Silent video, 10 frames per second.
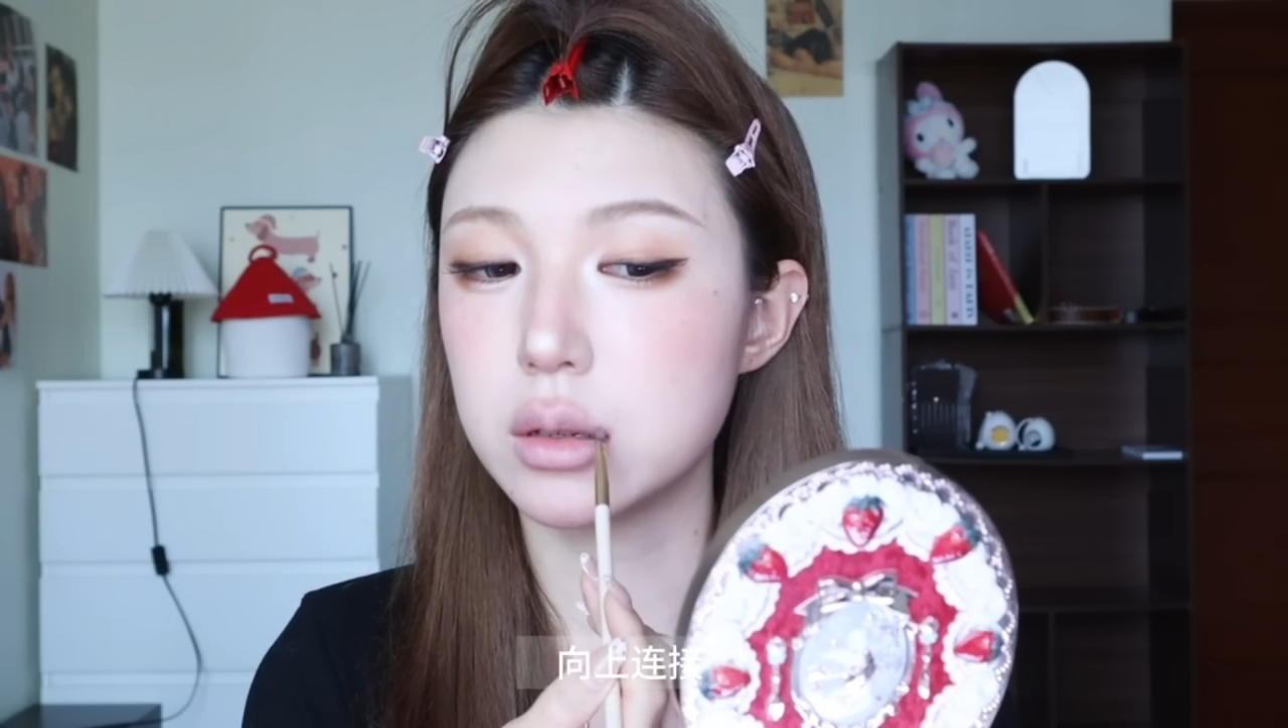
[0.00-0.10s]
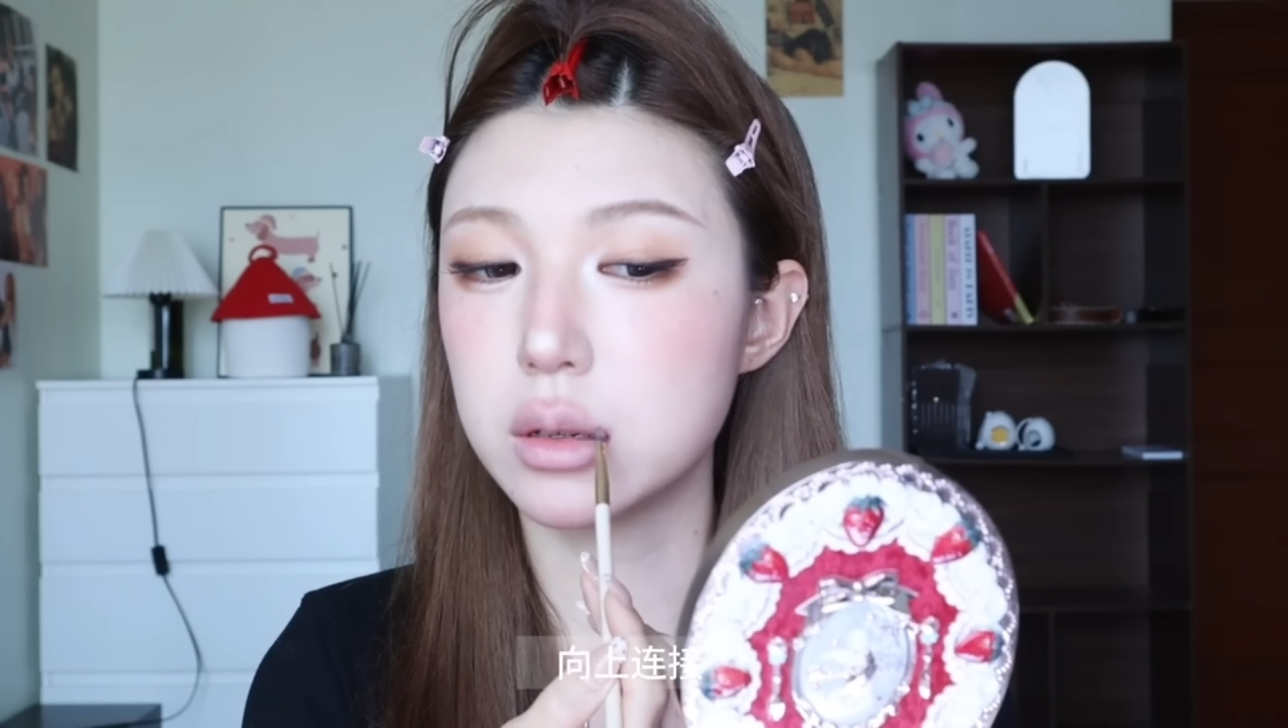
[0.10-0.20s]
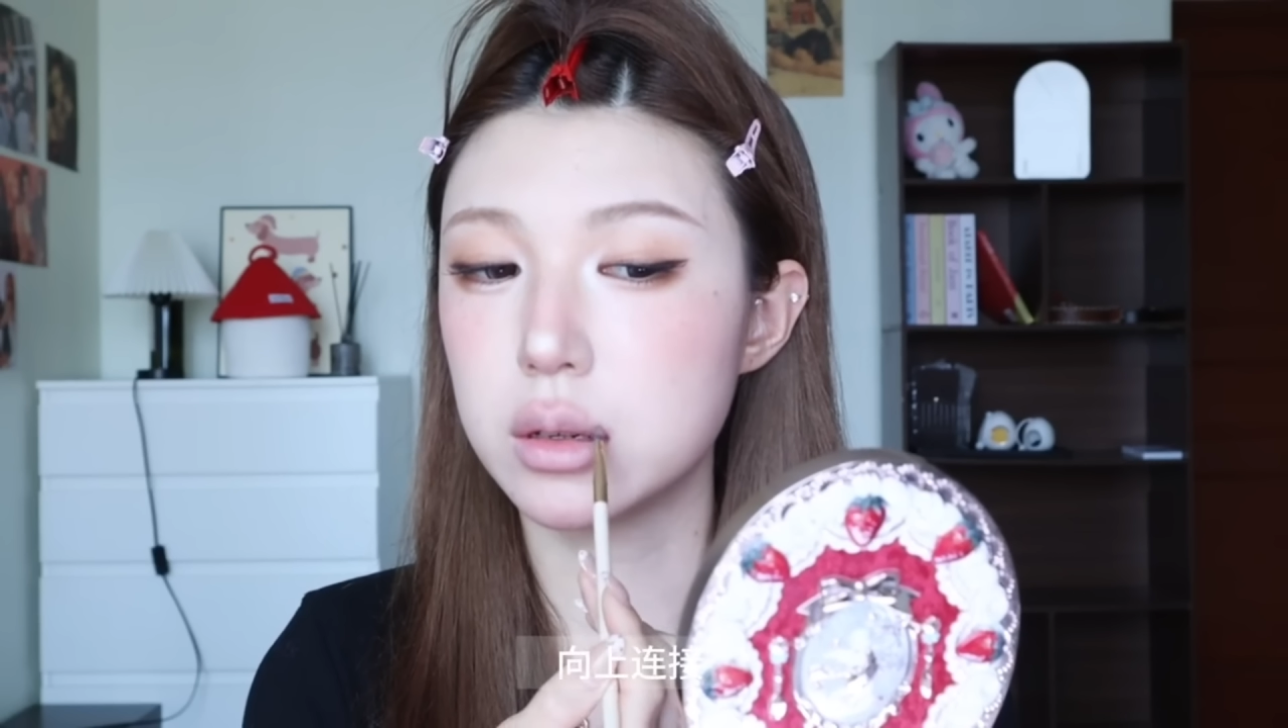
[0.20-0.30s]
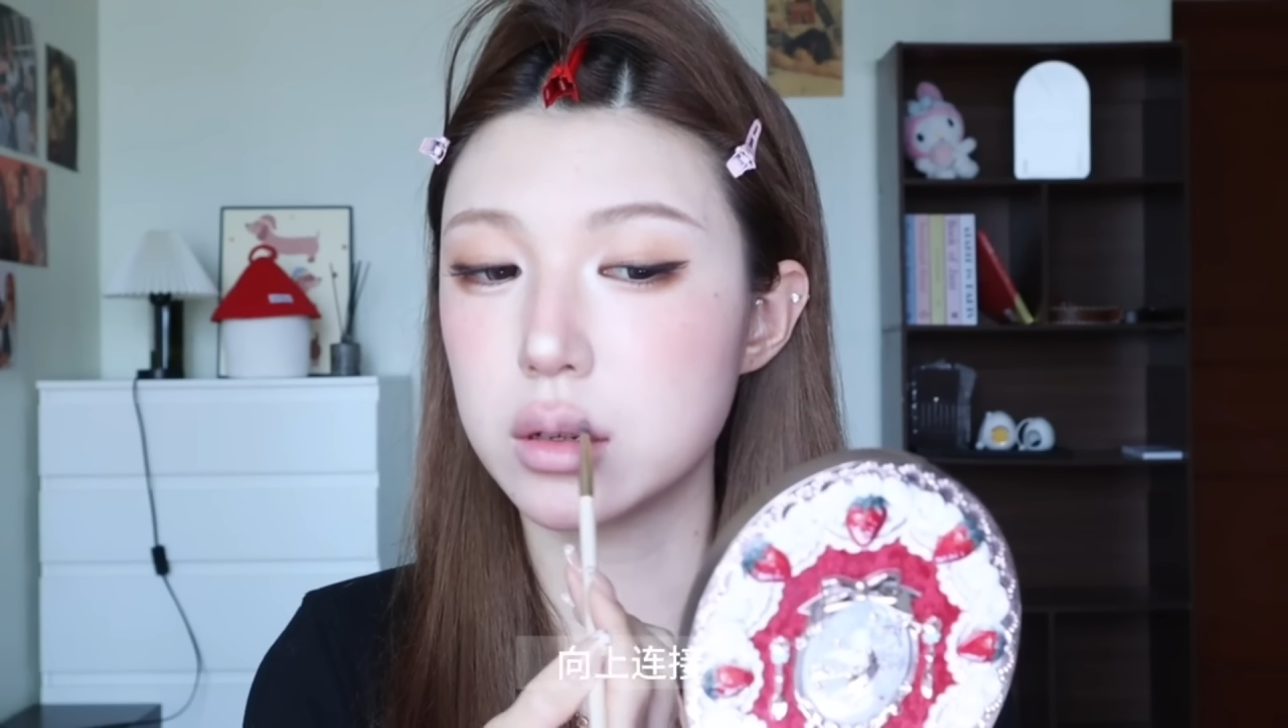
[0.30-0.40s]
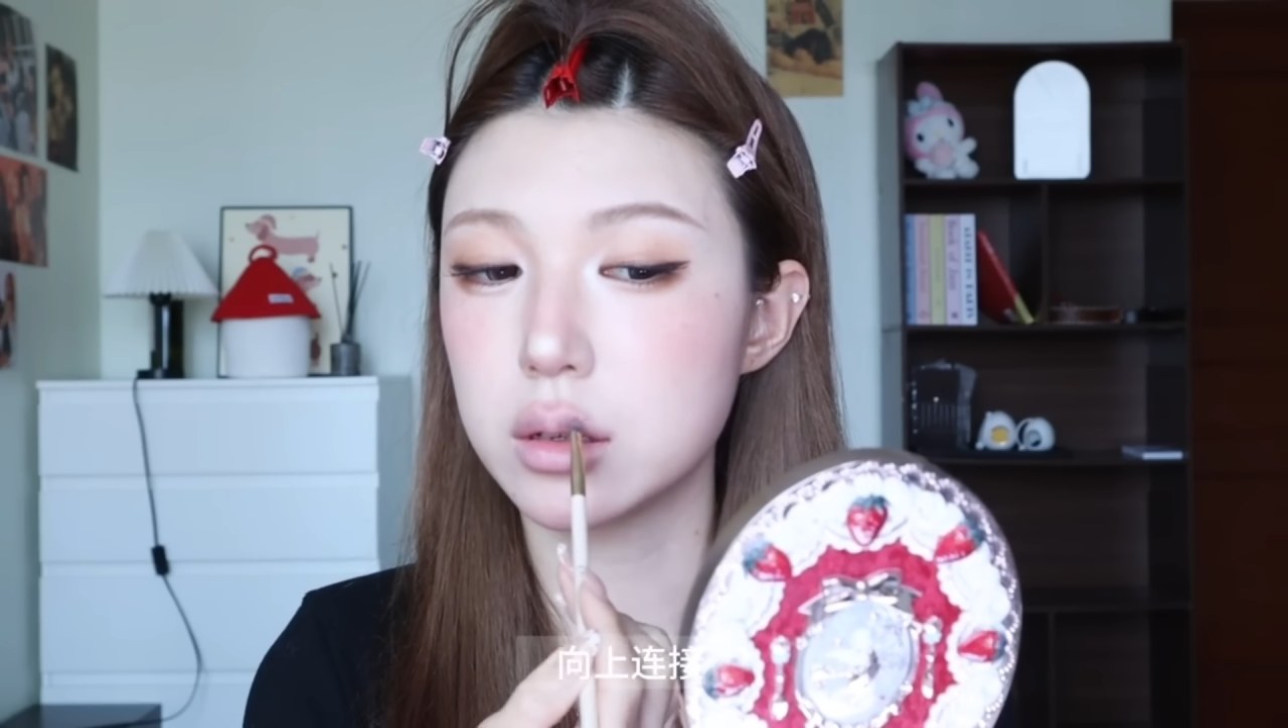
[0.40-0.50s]

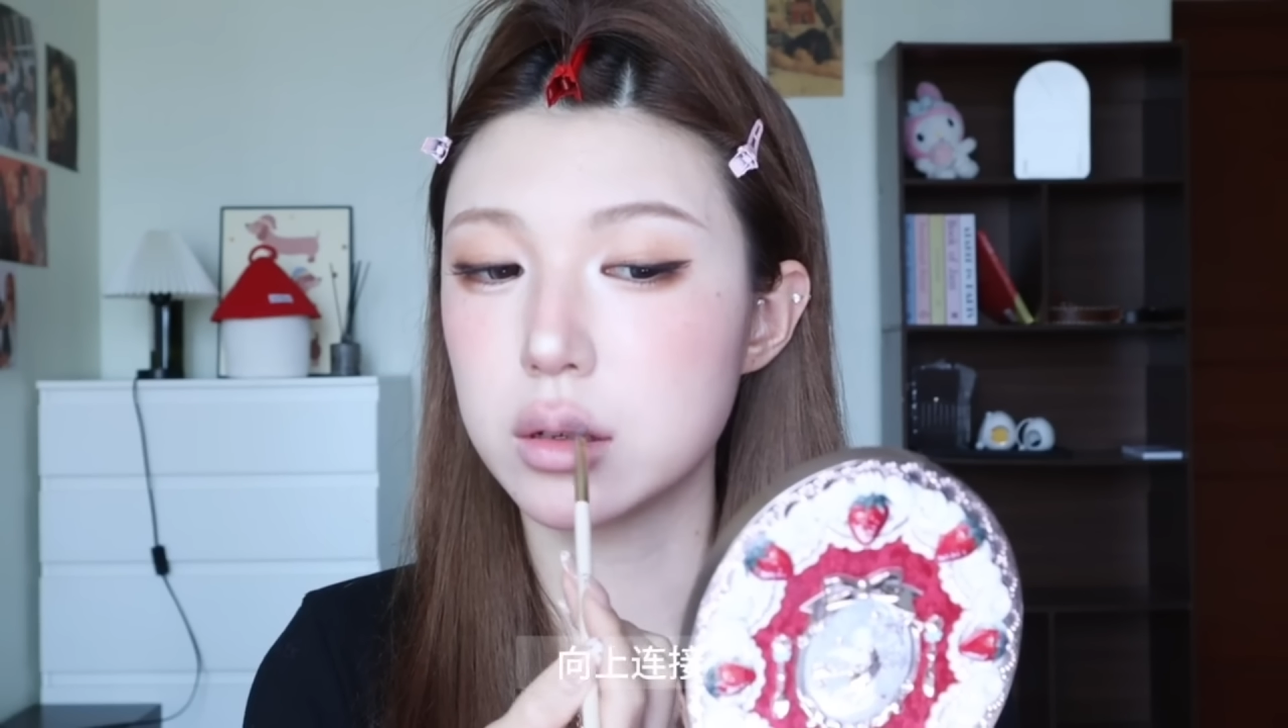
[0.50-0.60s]
along the